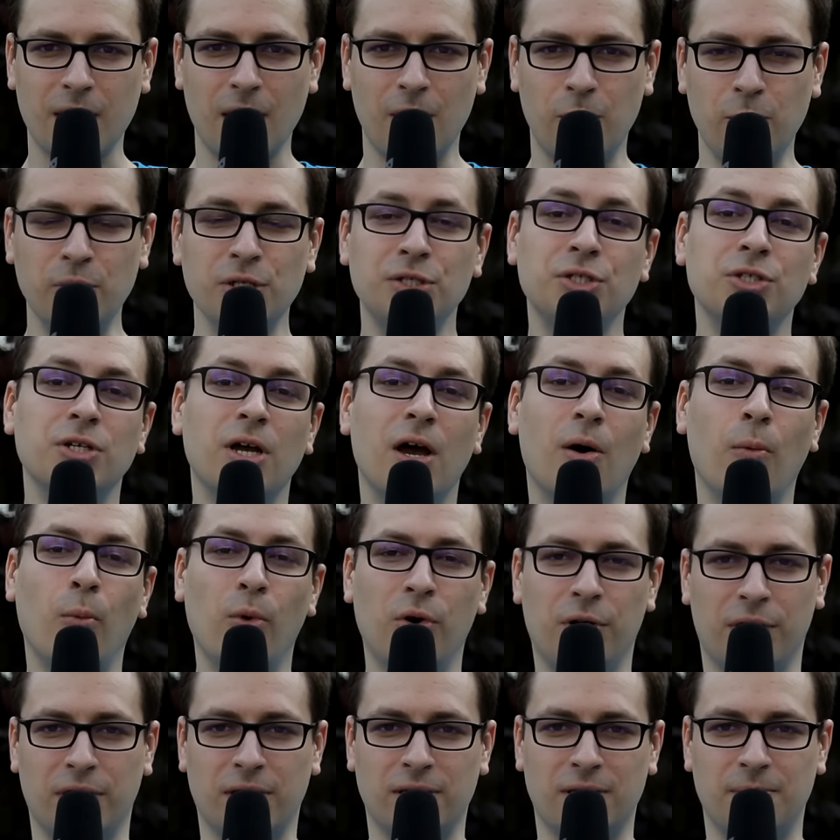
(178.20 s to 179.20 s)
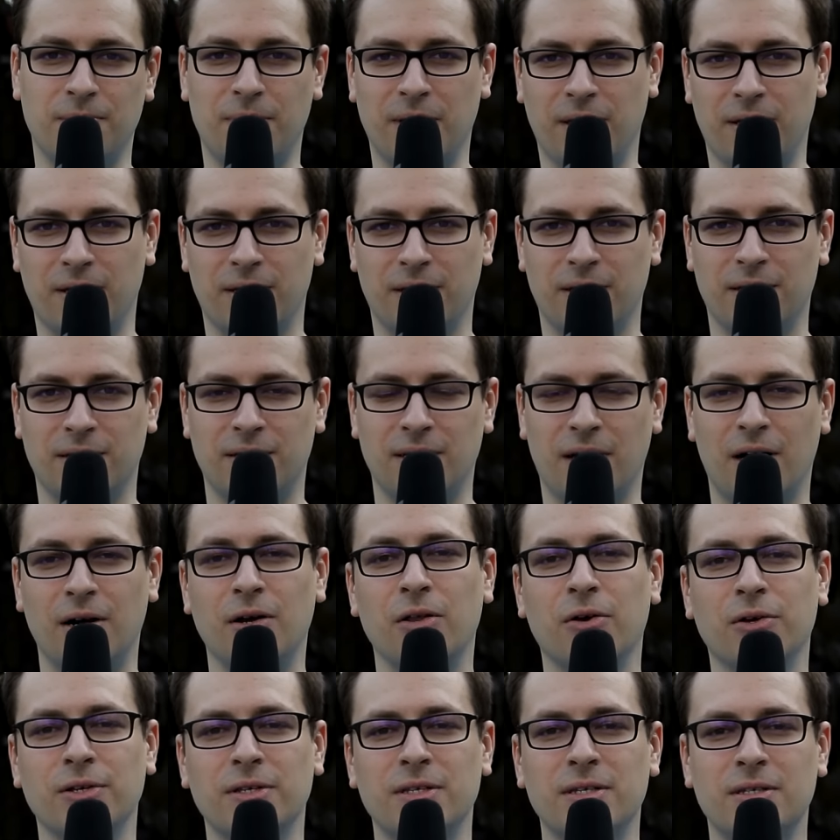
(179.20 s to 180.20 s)
which worked, because
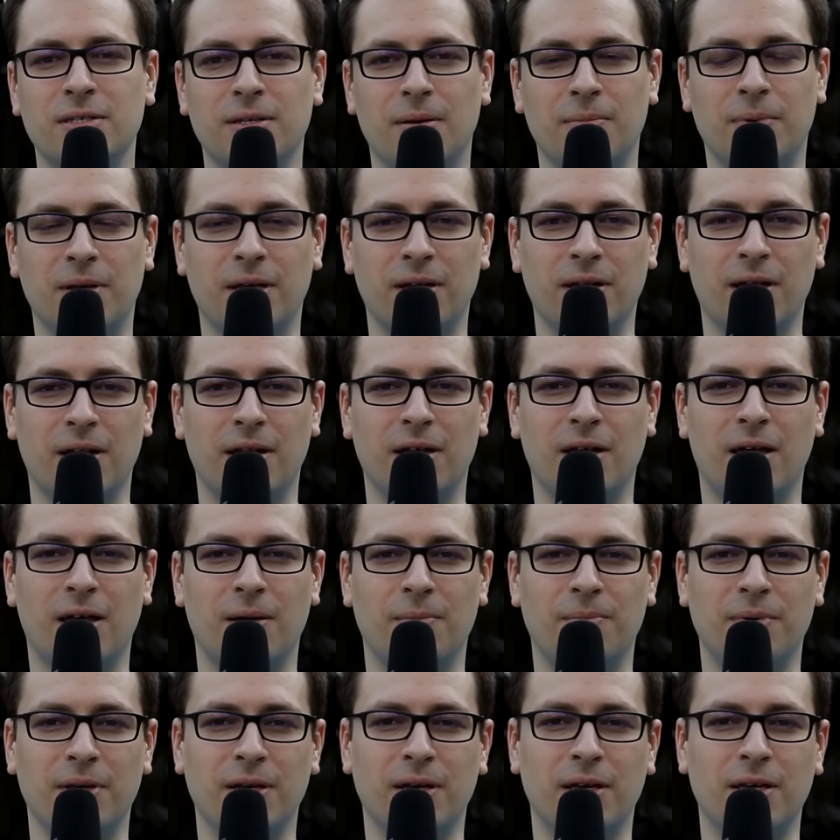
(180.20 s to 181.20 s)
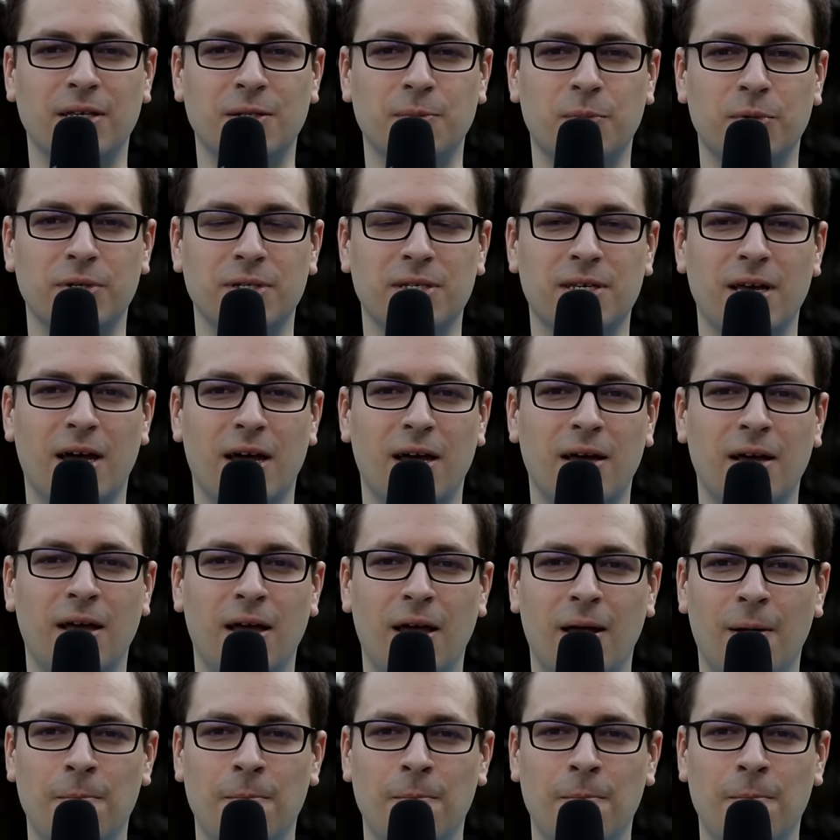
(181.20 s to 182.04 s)
Artosis, being a big esports guy,